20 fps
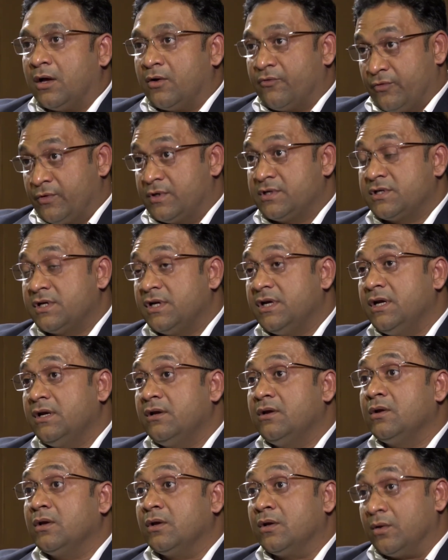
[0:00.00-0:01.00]
first
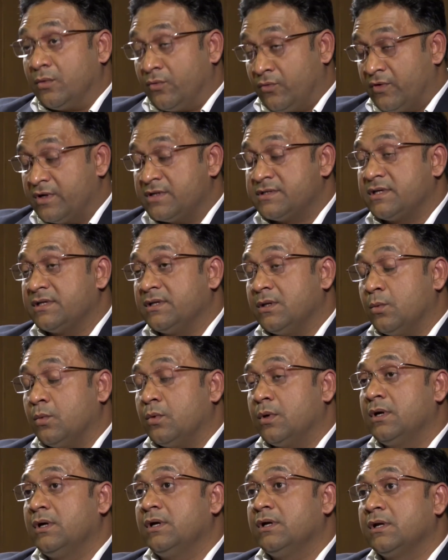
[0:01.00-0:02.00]
in the
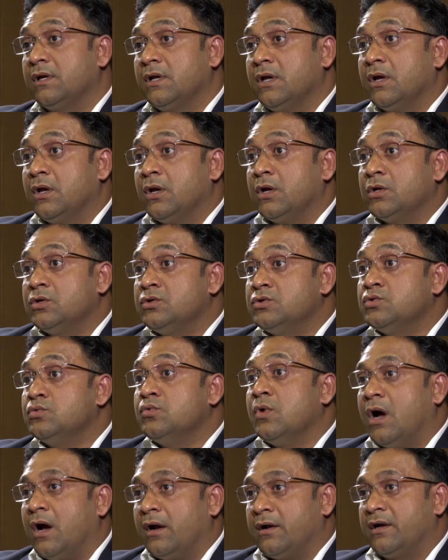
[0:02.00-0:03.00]
world,
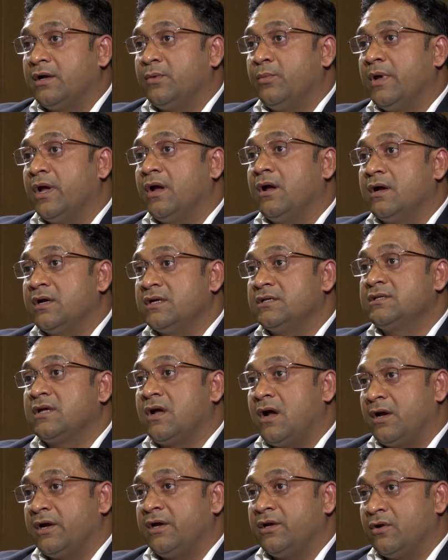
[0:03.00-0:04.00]
200 megahertz
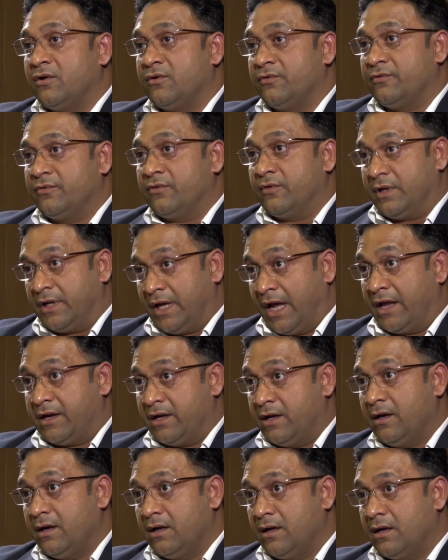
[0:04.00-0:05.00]
kind of
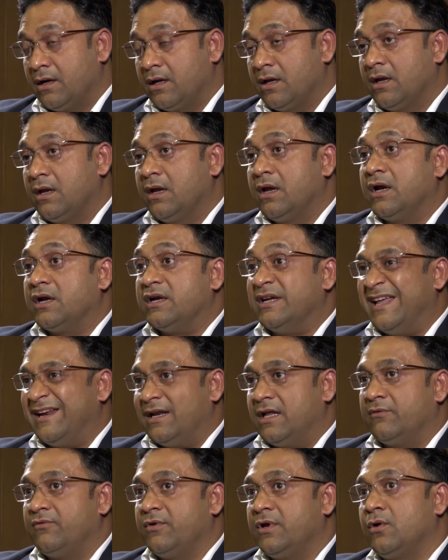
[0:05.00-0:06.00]
carrier,
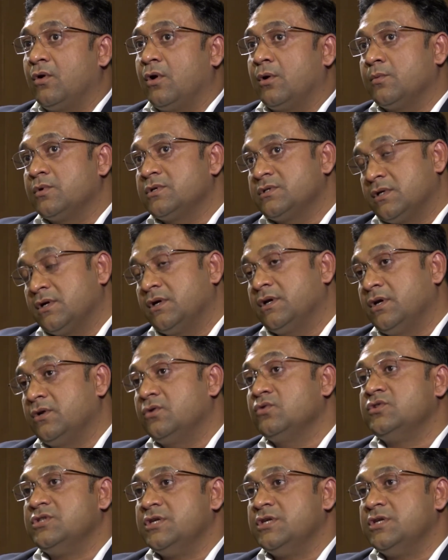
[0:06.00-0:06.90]
delivering almost 32